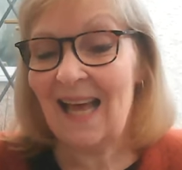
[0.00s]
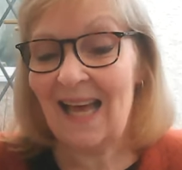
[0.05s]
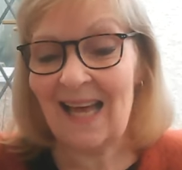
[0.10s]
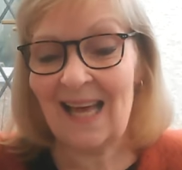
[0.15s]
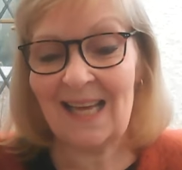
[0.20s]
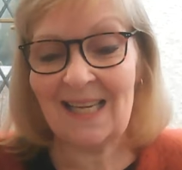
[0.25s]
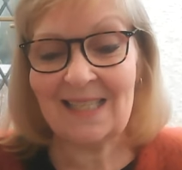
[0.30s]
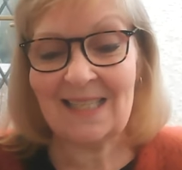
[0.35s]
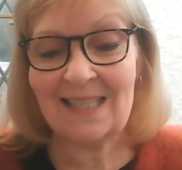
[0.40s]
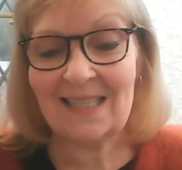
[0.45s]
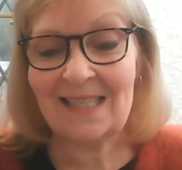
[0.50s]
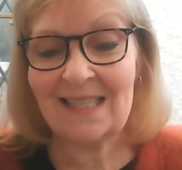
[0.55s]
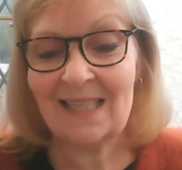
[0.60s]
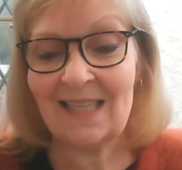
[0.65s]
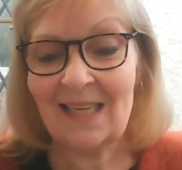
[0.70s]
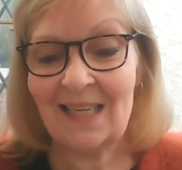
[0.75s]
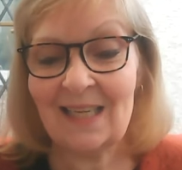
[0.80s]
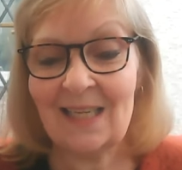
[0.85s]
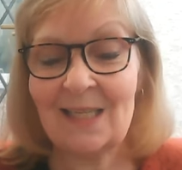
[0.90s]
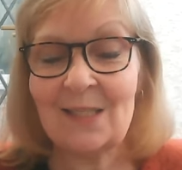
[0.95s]
and
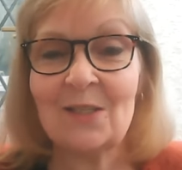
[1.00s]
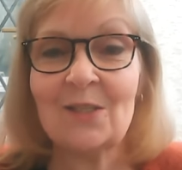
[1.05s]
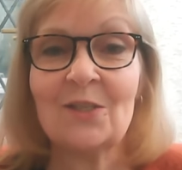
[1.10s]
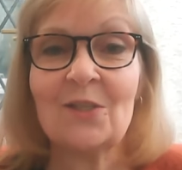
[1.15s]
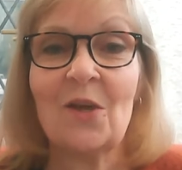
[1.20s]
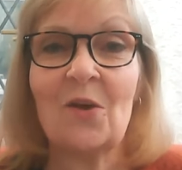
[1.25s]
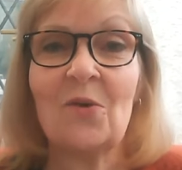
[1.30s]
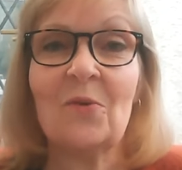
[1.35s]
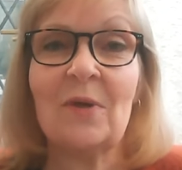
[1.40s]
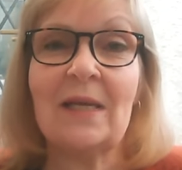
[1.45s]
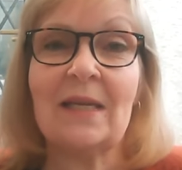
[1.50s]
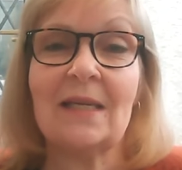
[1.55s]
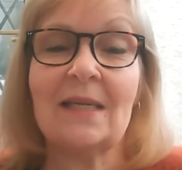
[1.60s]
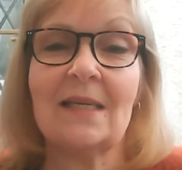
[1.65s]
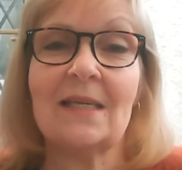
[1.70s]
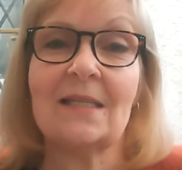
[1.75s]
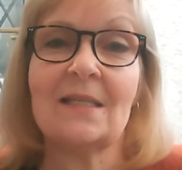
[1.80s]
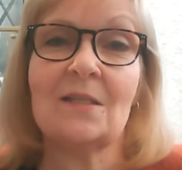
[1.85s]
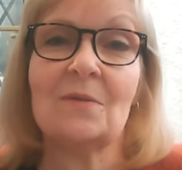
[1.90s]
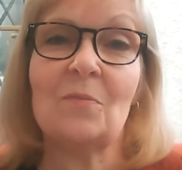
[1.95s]
in sewing
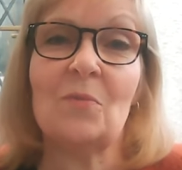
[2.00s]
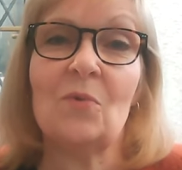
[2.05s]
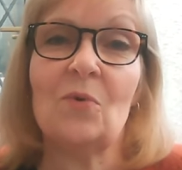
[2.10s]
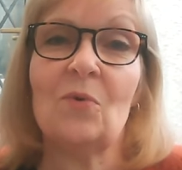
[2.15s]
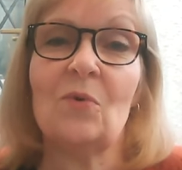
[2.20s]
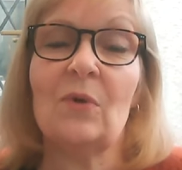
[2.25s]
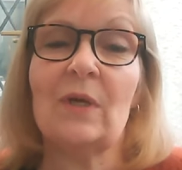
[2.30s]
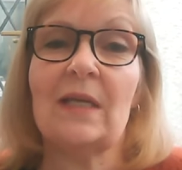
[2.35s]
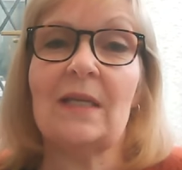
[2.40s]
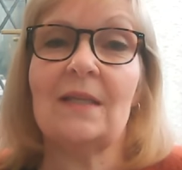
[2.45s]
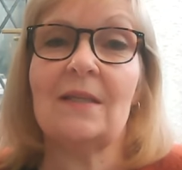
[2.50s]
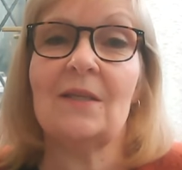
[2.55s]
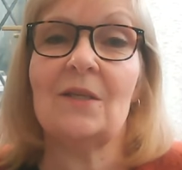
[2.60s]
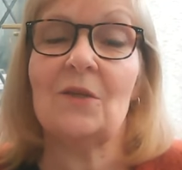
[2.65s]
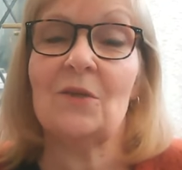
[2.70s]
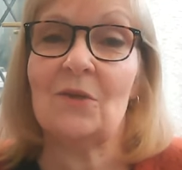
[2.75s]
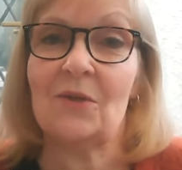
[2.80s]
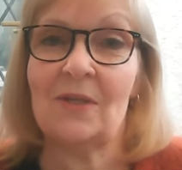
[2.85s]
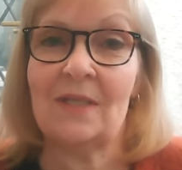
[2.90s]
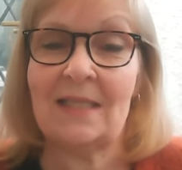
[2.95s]
it's more in the
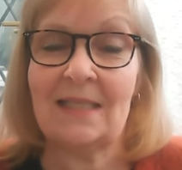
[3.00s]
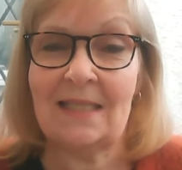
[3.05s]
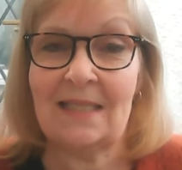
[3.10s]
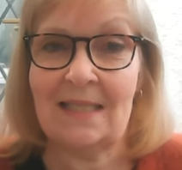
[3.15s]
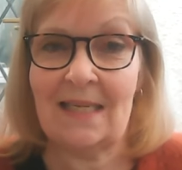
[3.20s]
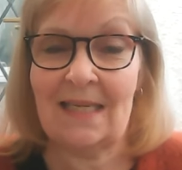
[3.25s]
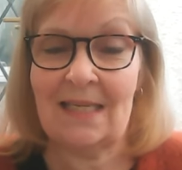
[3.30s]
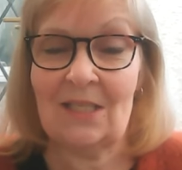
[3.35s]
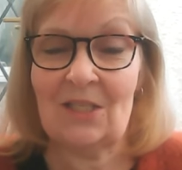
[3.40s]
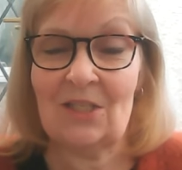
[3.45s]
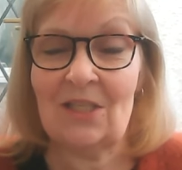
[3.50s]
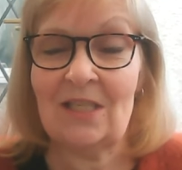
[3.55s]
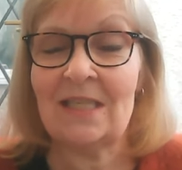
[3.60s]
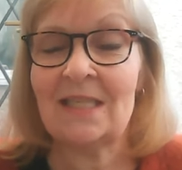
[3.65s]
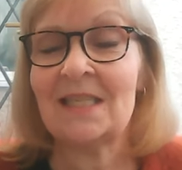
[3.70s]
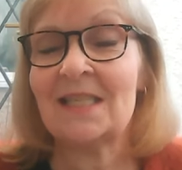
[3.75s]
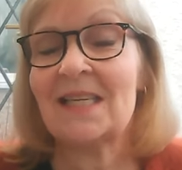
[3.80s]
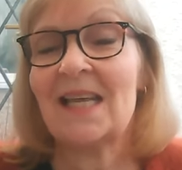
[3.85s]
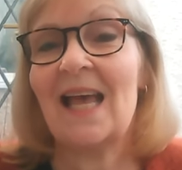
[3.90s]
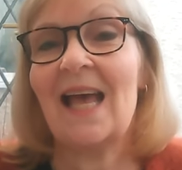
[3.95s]
early
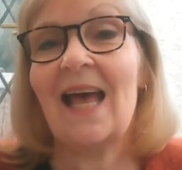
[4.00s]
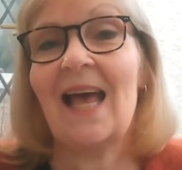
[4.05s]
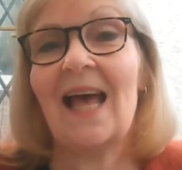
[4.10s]
stages